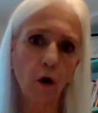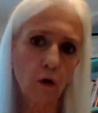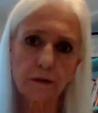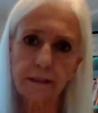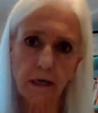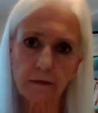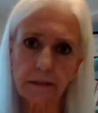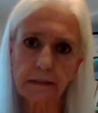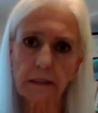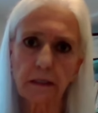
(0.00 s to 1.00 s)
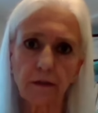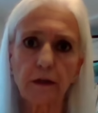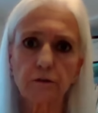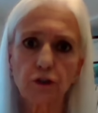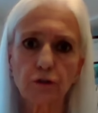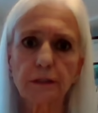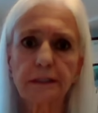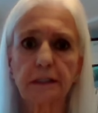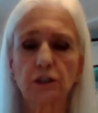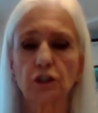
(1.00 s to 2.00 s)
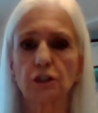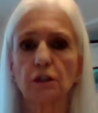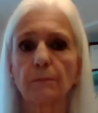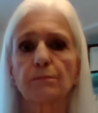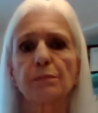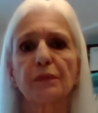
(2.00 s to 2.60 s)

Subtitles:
all deaths in their jurisdiction